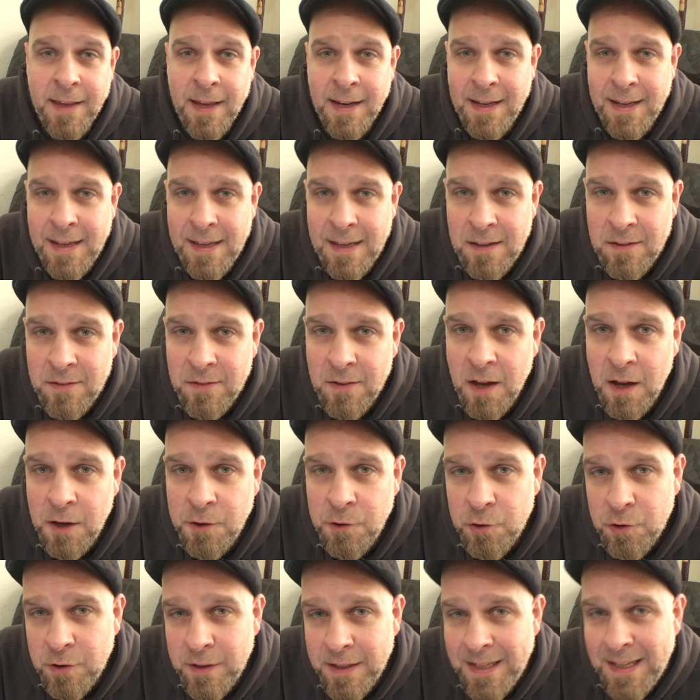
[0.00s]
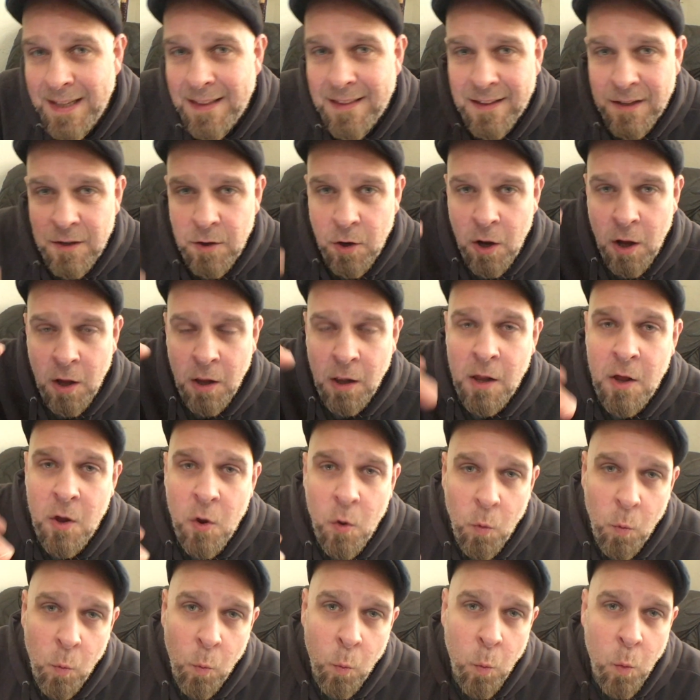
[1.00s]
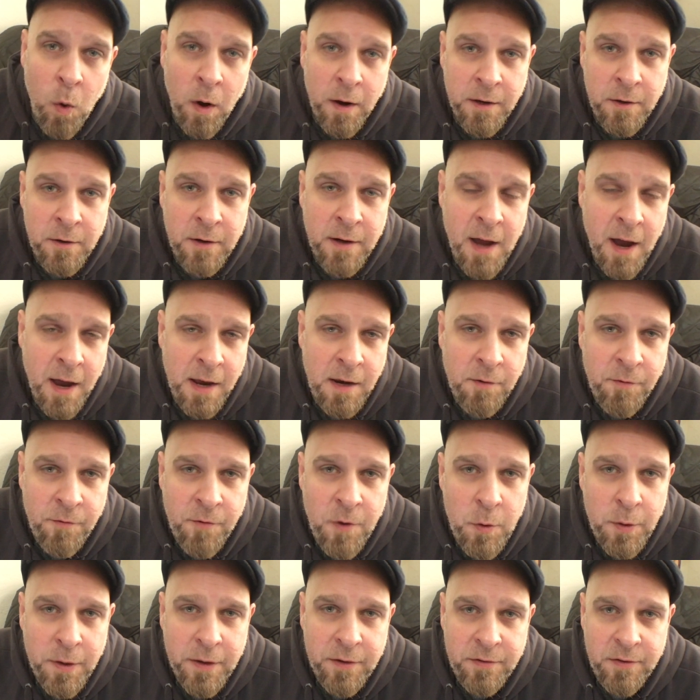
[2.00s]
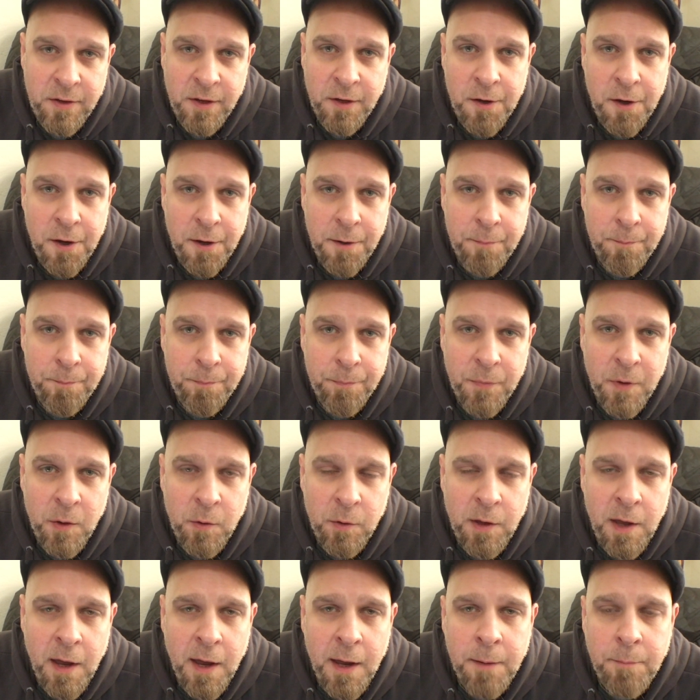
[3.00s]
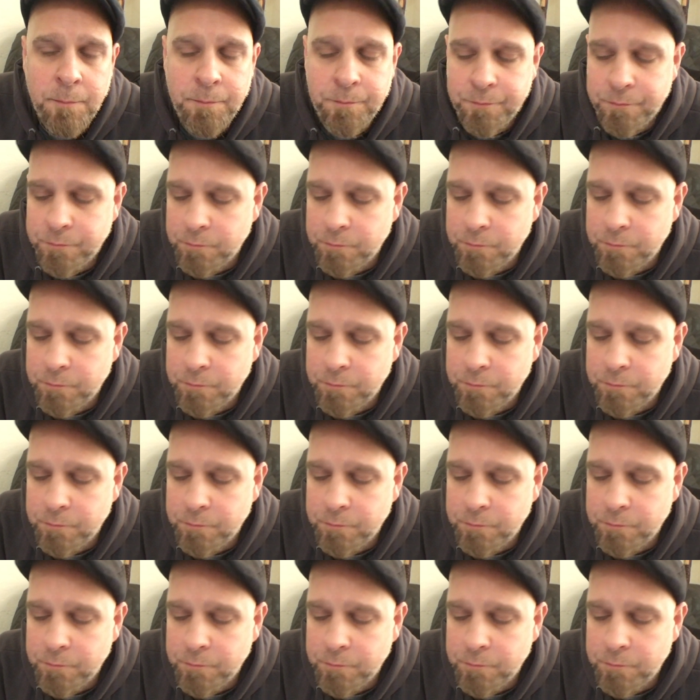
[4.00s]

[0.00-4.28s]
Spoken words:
That is underneath it all what you're kind of focusing on, okay?